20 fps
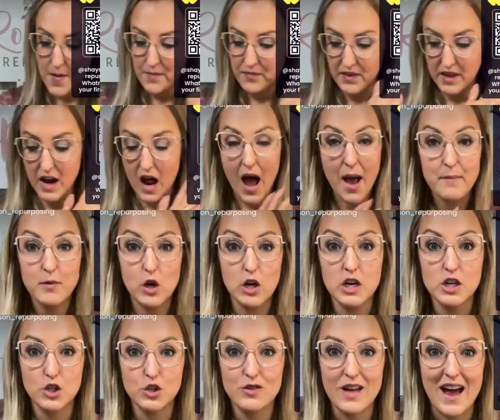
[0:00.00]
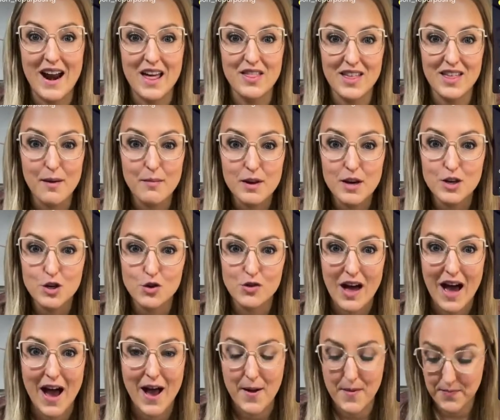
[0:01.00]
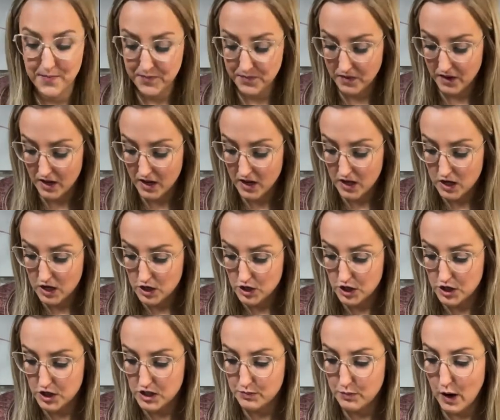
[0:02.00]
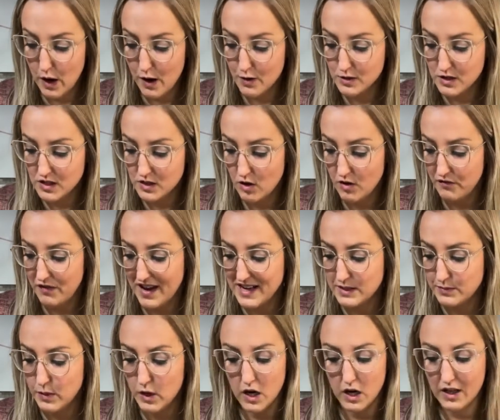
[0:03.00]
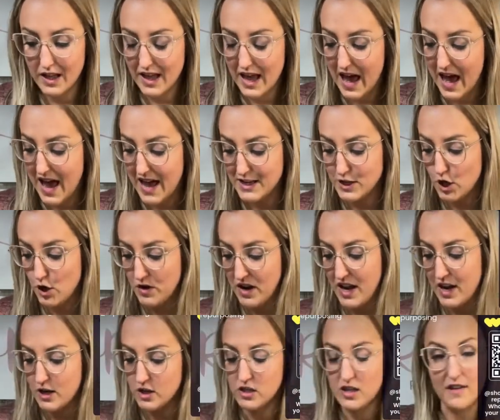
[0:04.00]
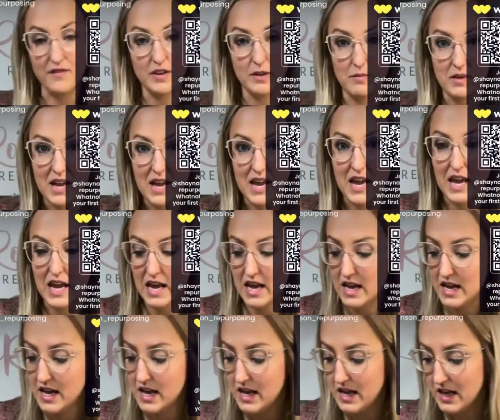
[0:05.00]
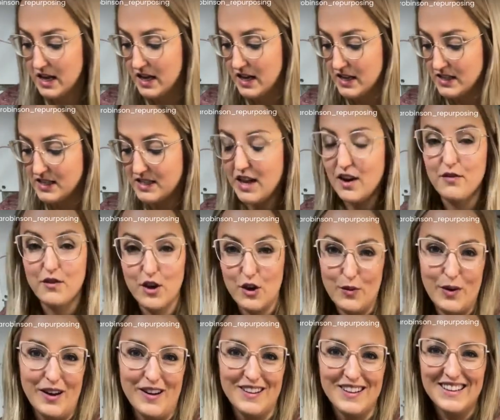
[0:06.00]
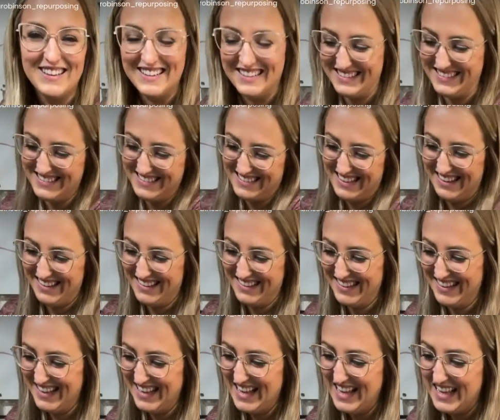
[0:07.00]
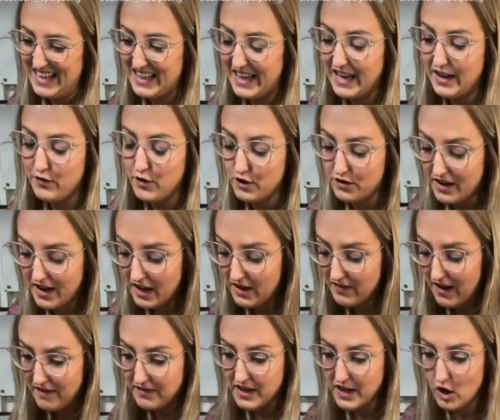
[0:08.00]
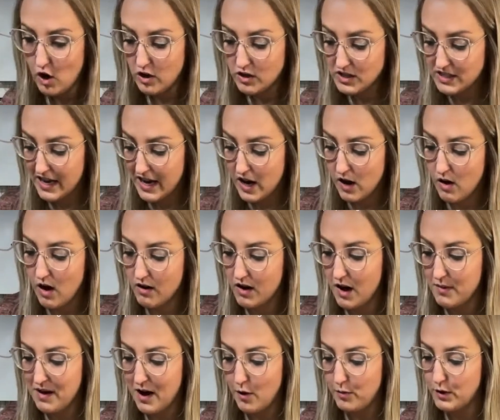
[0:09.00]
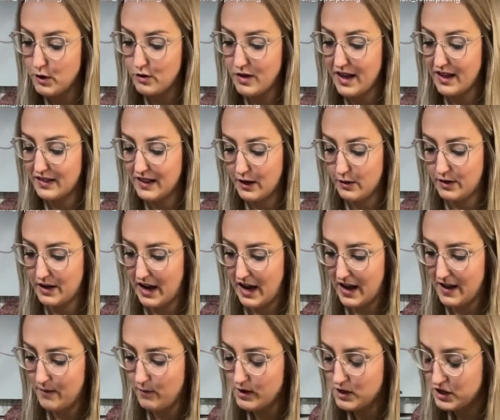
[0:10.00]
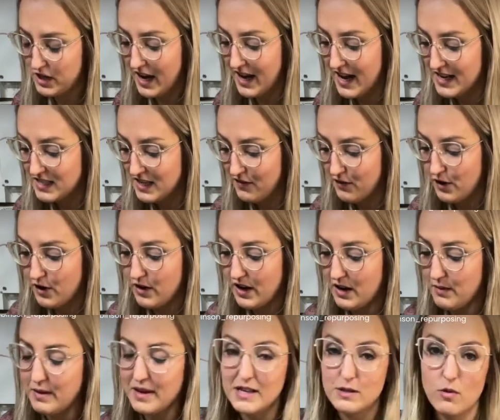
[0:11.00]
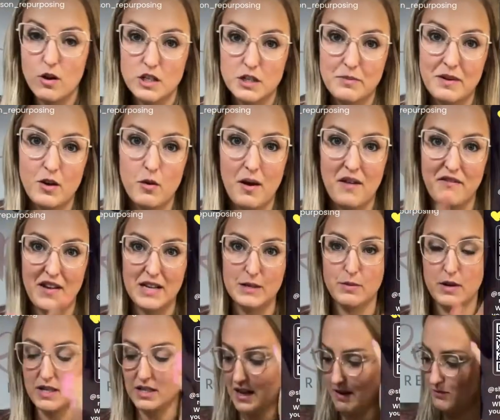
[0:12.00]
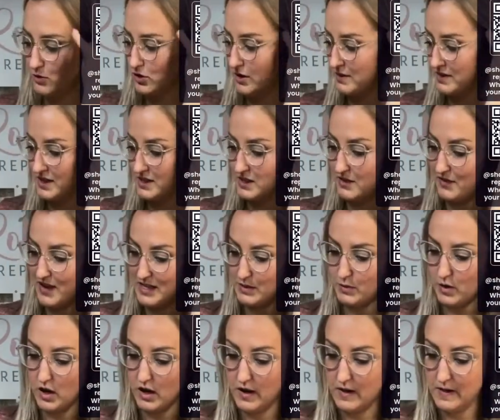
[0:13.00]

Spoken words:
that I'm going to do that. I think I'm going to do that. So just post on Facebook, like, hey, donate your stuff to me instead of Goodwill. Like, if you're thinking of having a yard sale, I'll come help you, like, liquidate. Which, I guess if anybody's watching me on my Facebook, because I'm streaming this to Facebook.